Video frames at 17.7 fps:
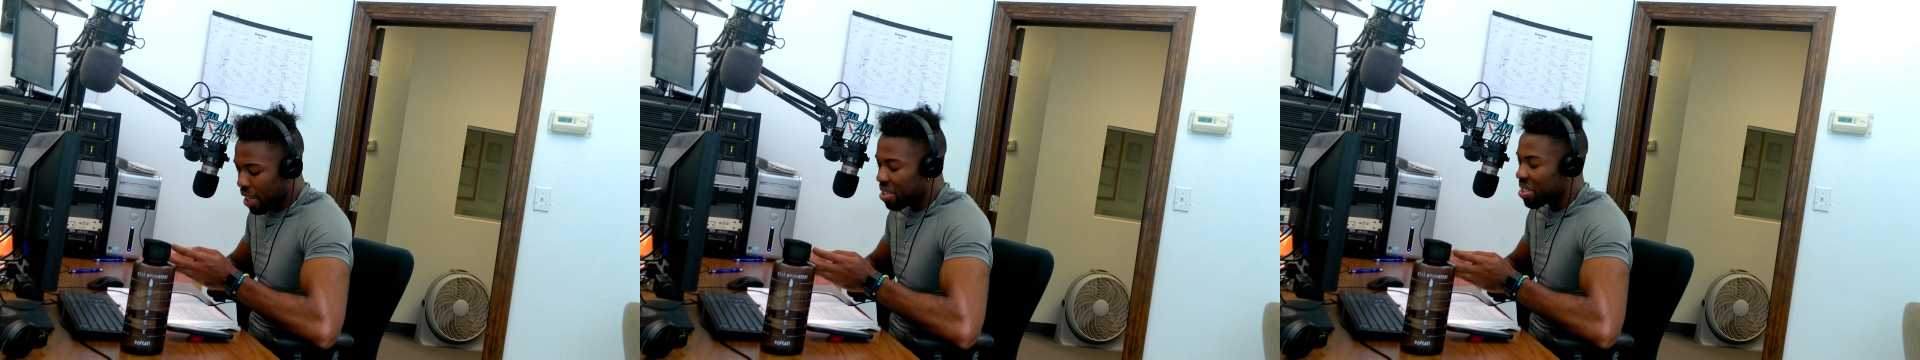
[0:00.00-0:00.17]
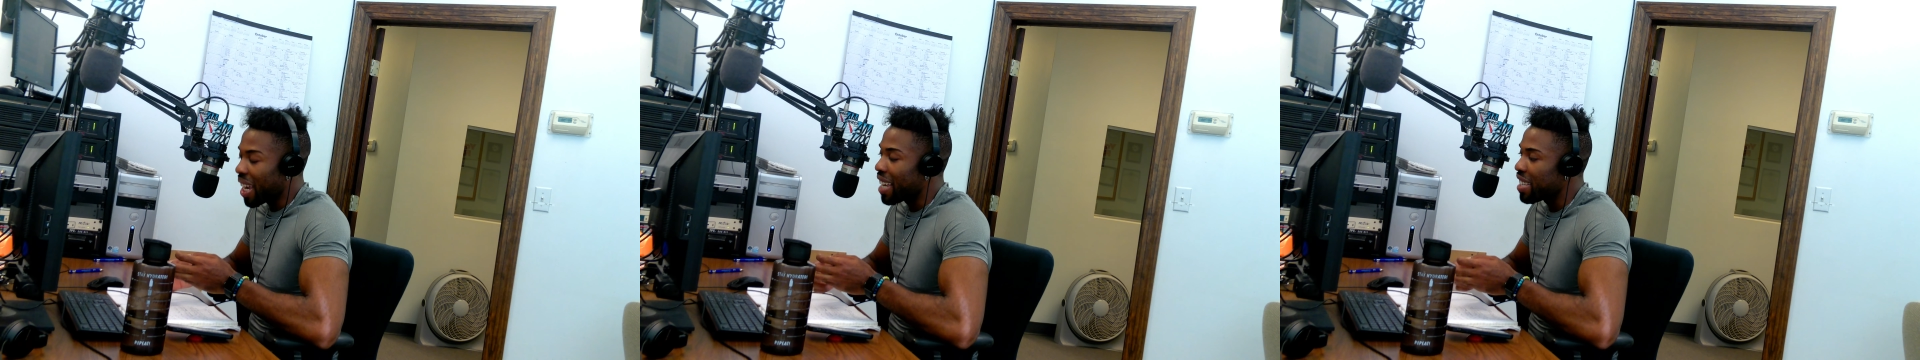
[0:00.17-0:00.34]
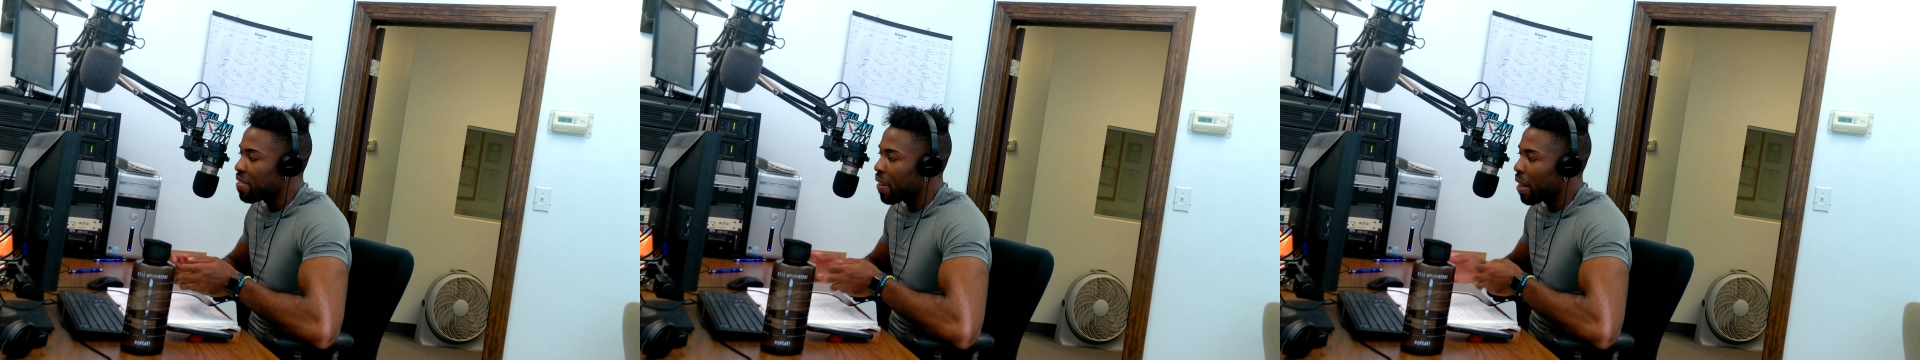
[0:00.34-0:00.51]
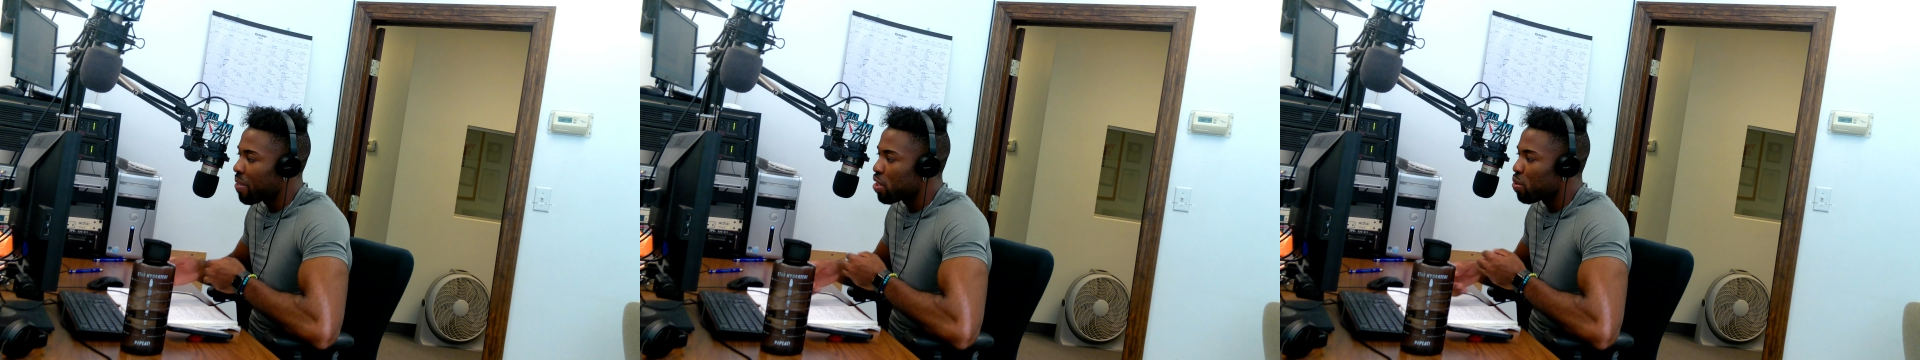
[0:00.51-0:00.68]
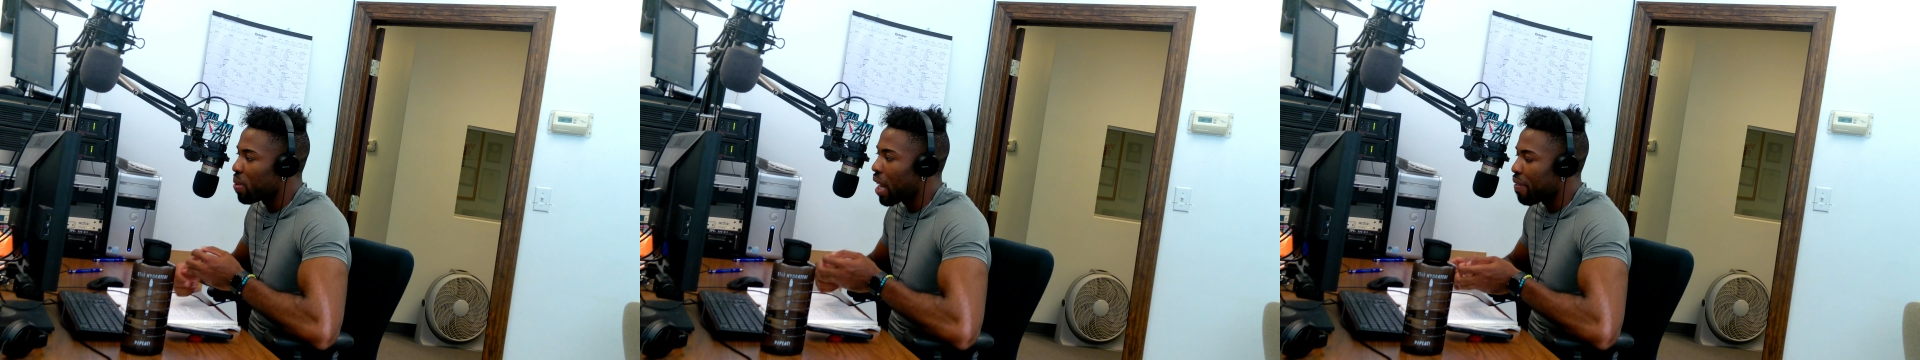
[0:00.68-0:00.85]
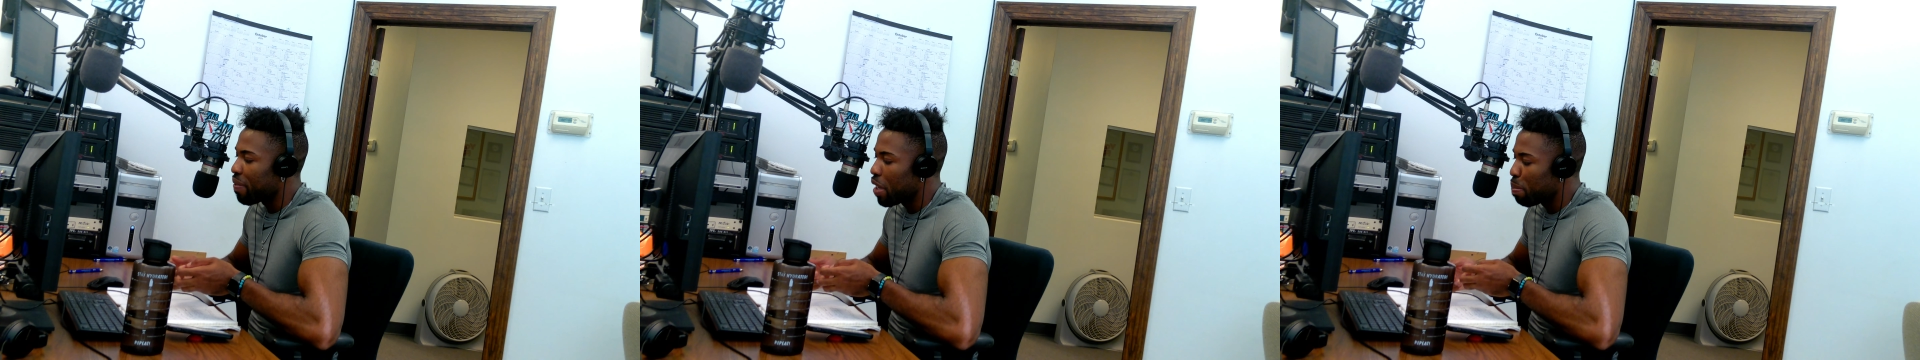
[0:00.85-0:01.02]
Shea's favorite
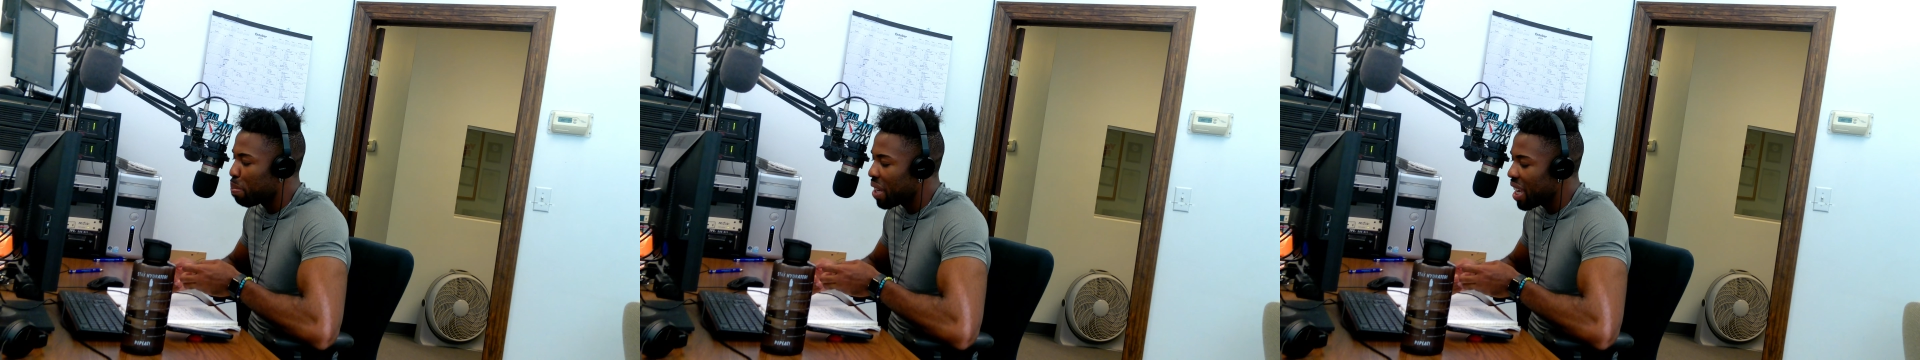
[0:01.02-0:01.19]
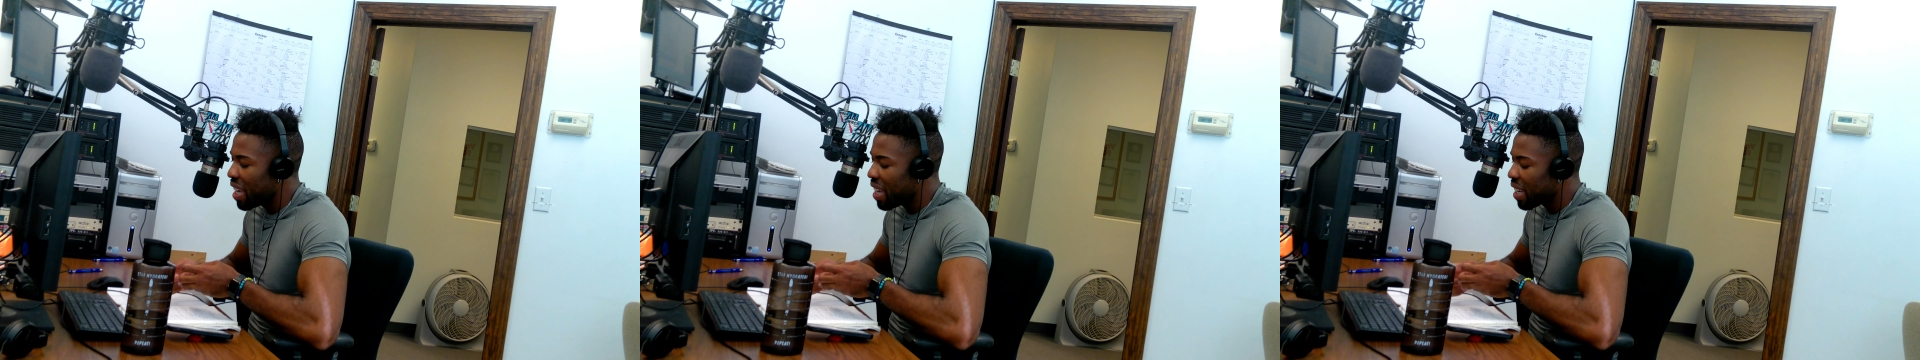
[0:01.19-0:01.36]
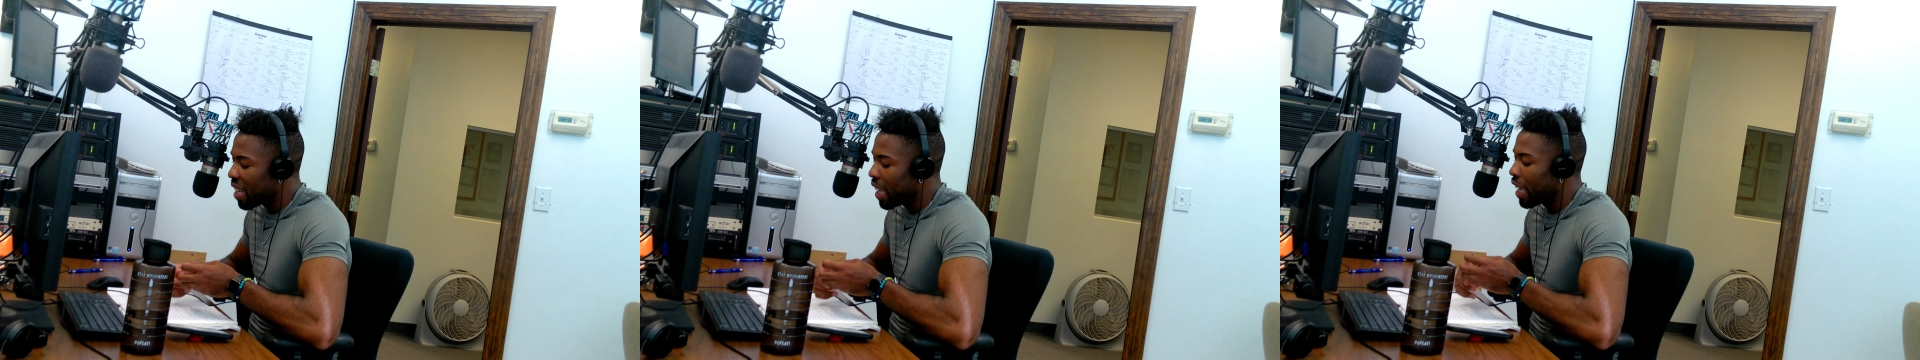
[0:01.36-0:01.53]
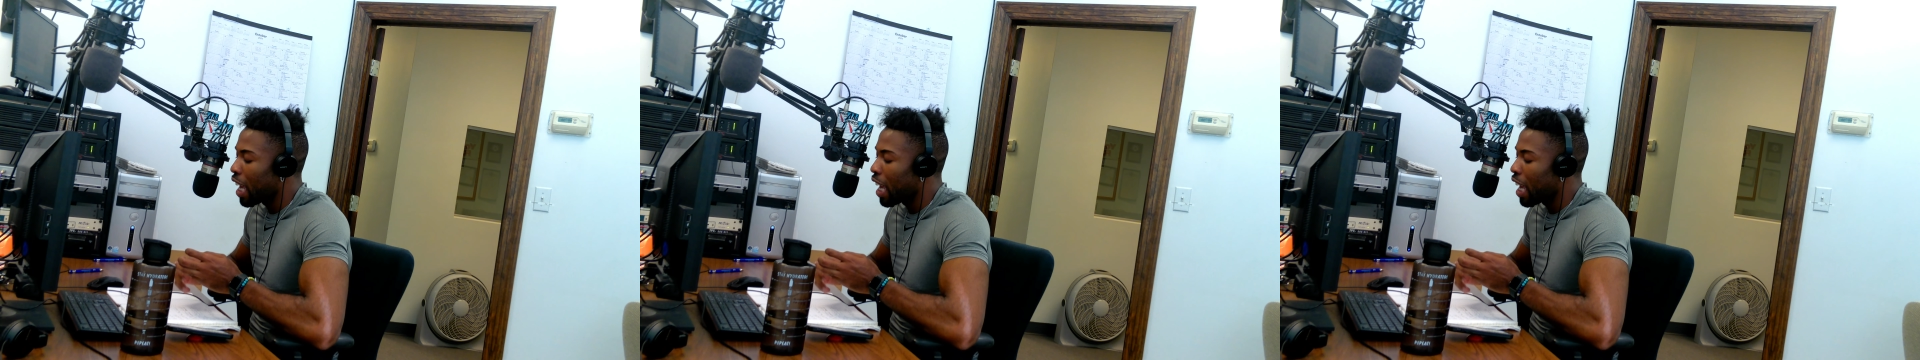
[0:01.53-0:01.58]
to win MVP.